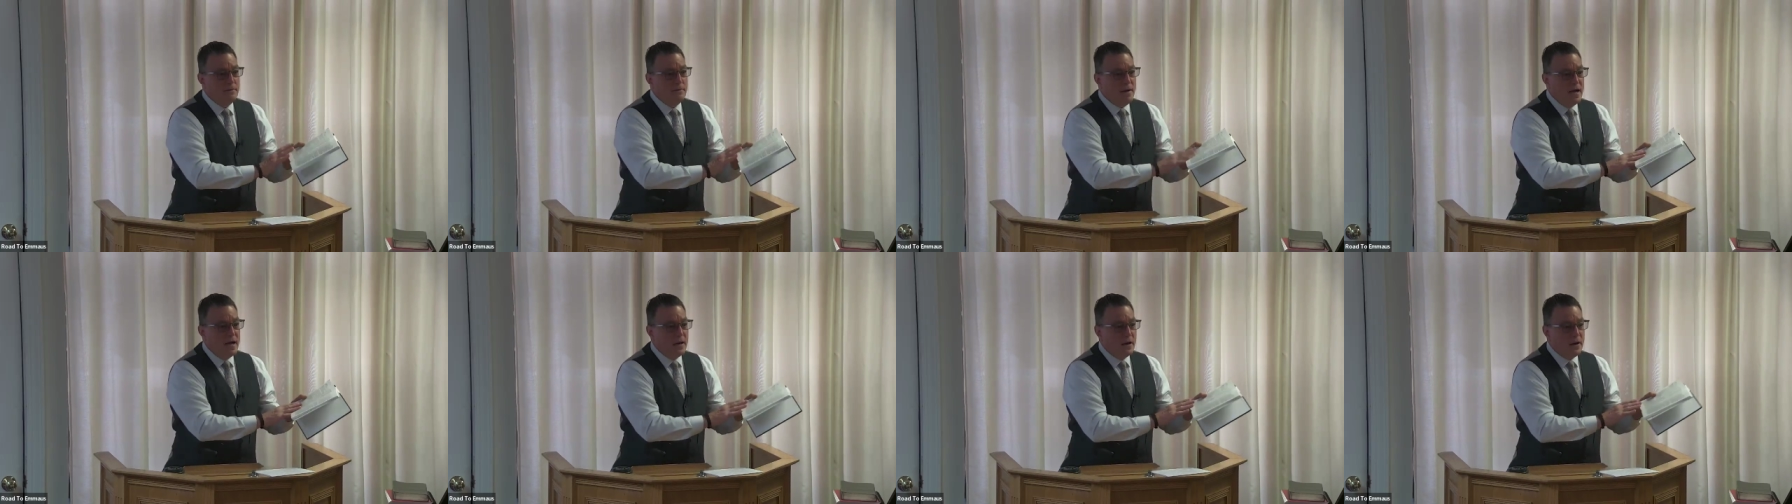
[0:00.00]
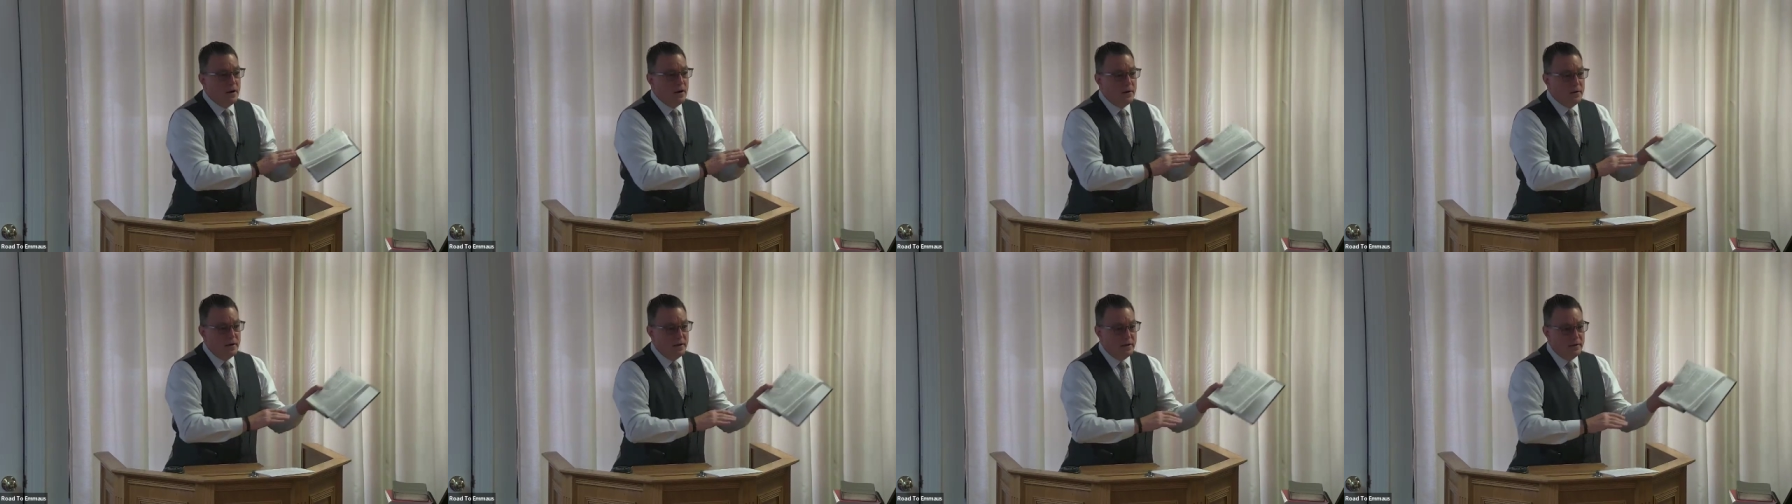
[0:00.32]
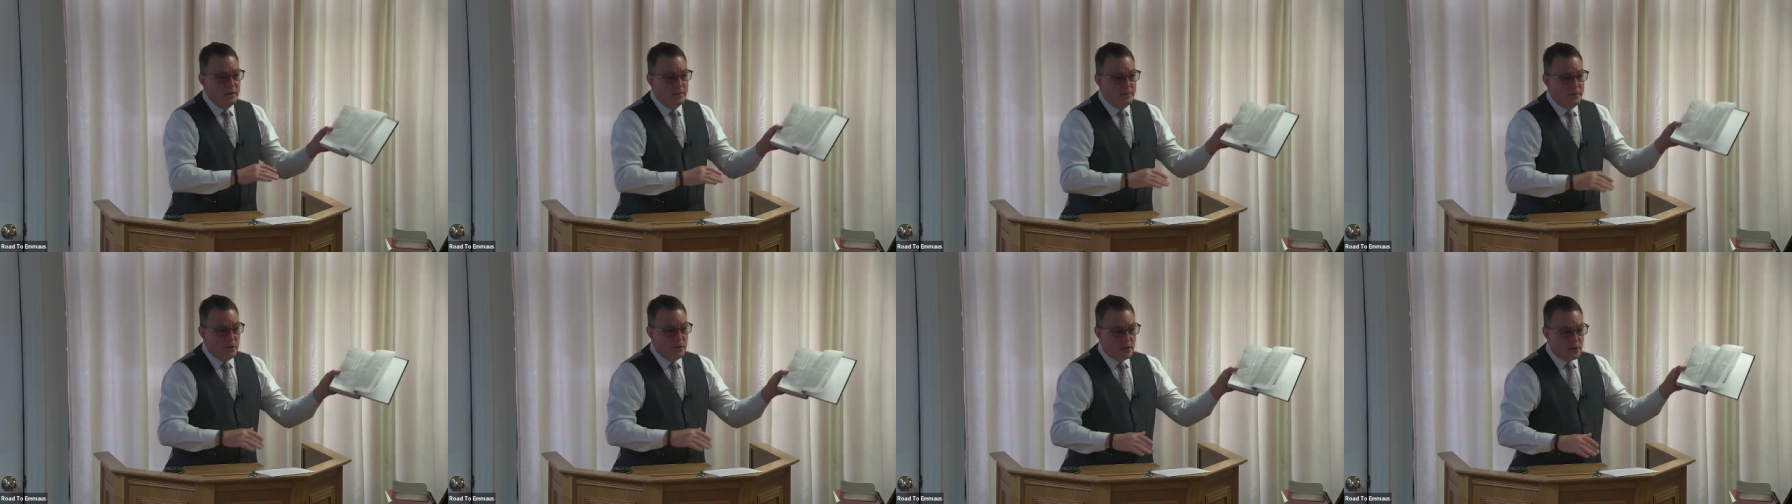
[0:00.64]
by
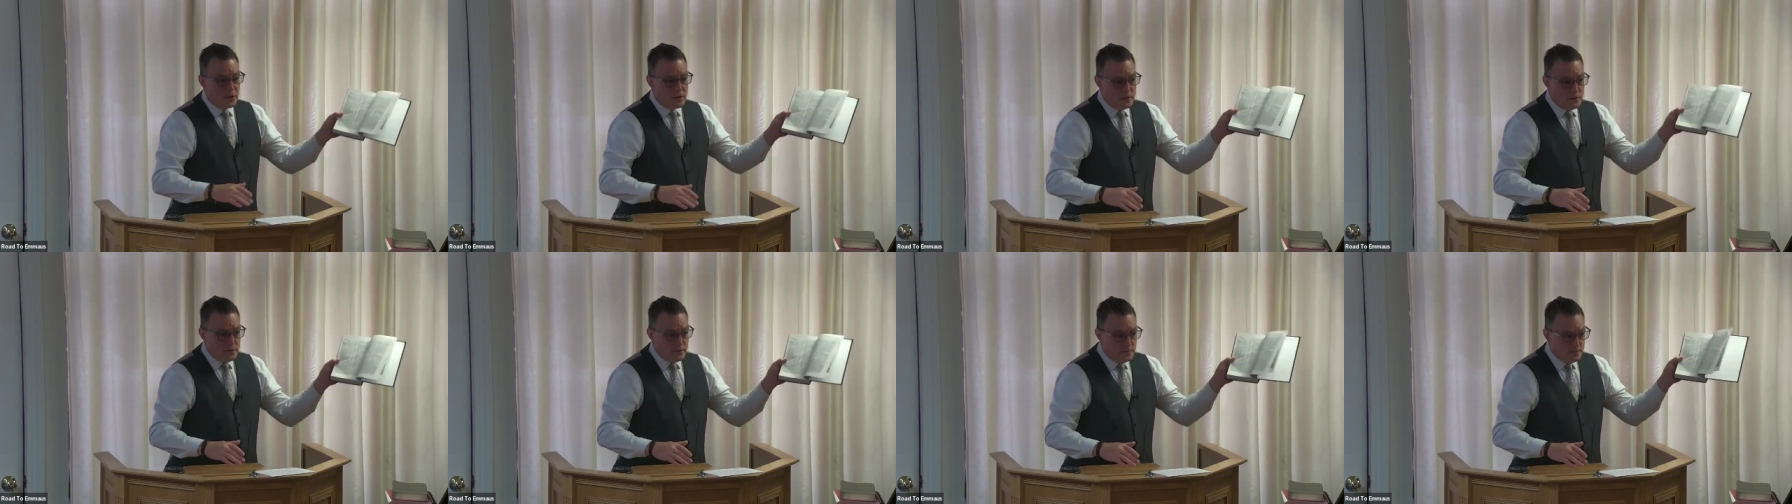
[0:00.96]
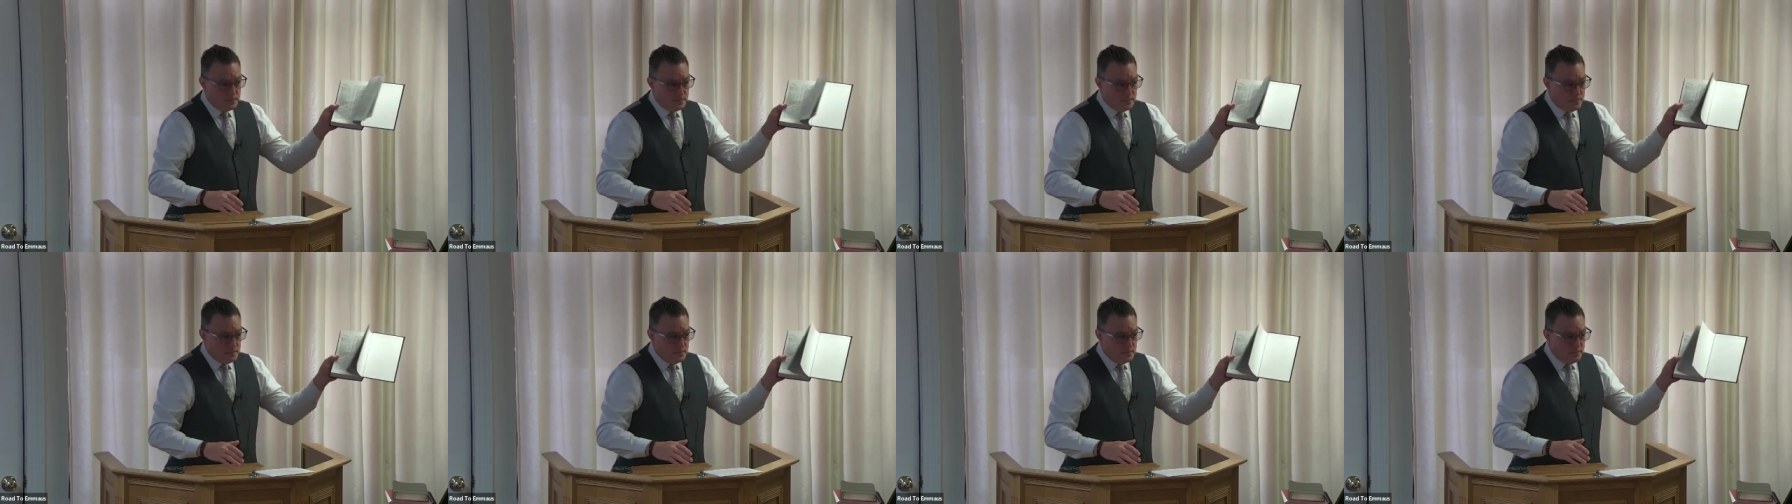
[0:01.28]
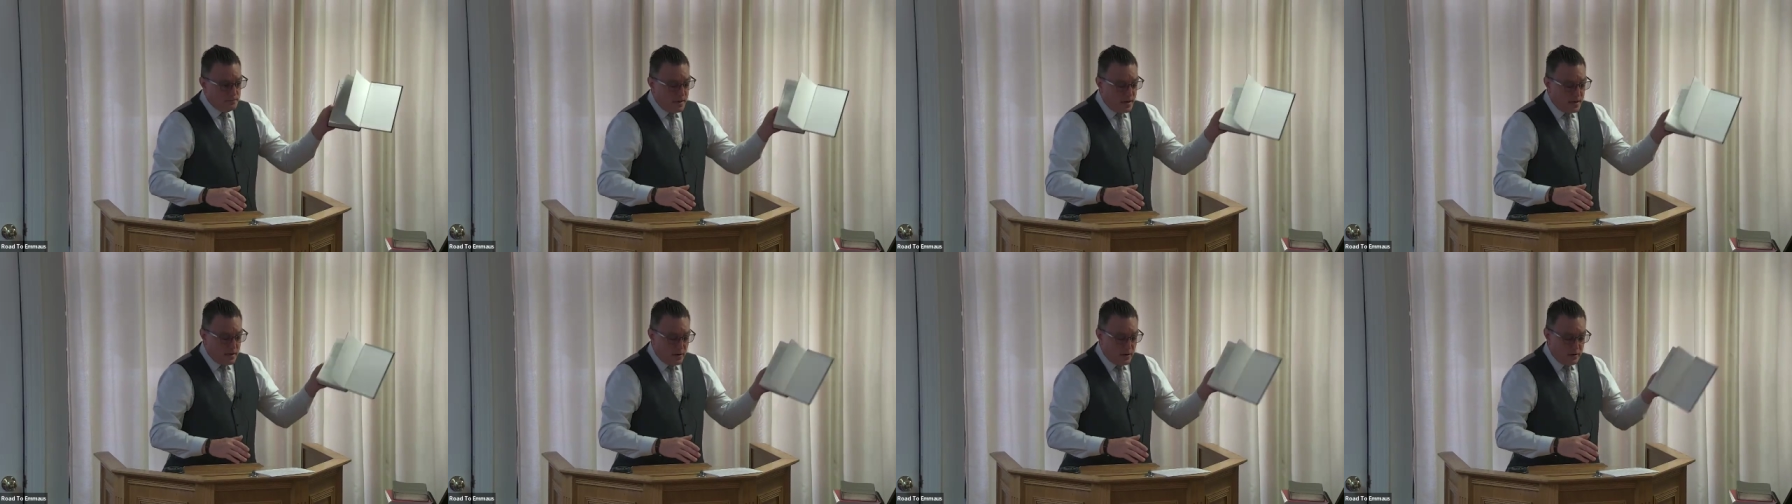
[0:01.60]
learning the book,
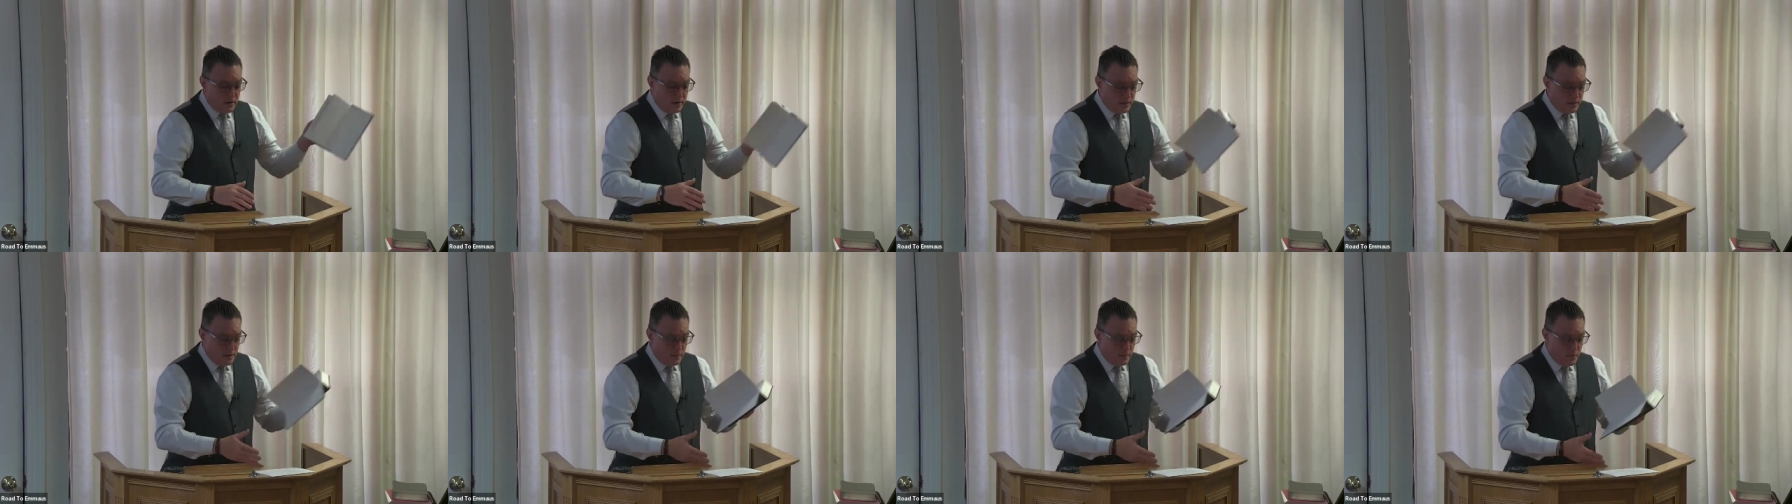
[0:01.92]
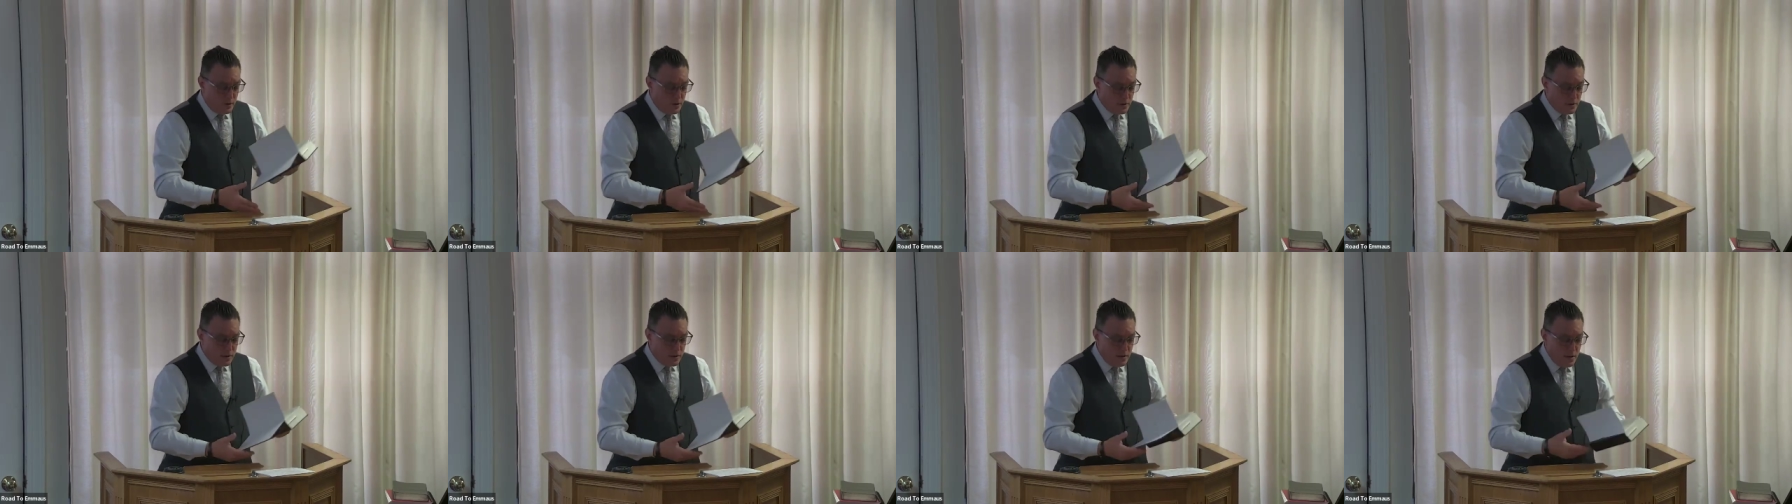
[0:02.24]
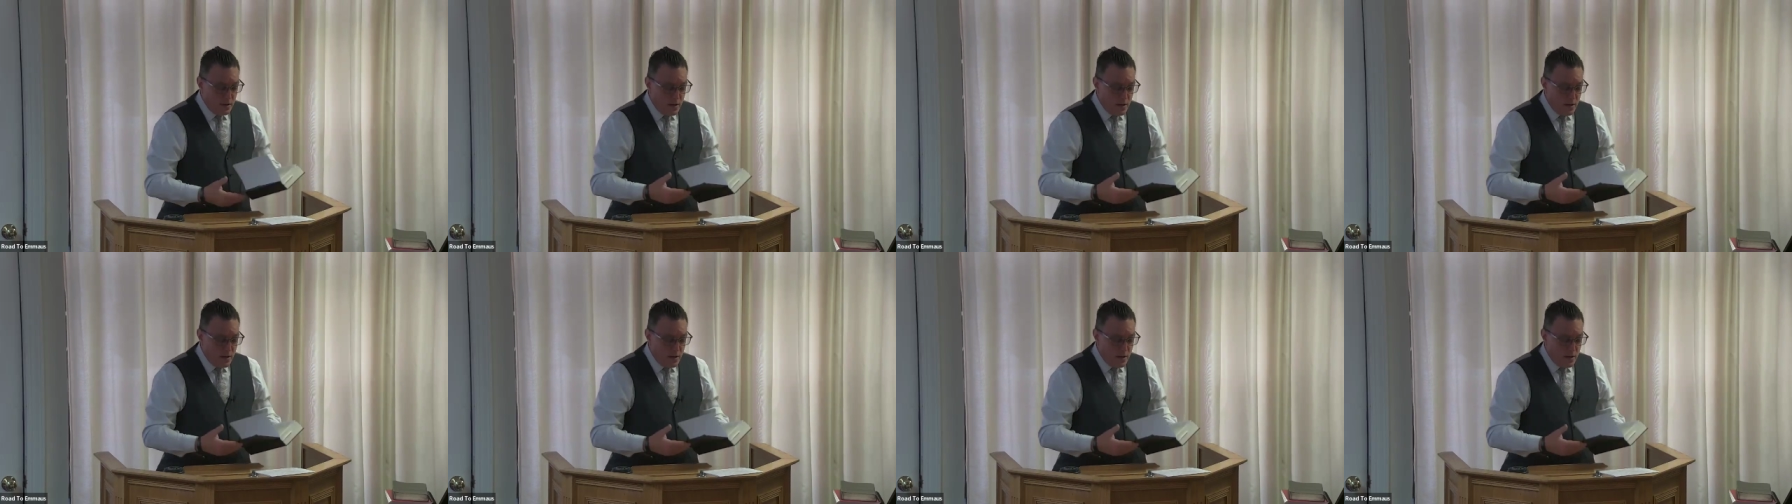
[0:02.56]
by learning the book.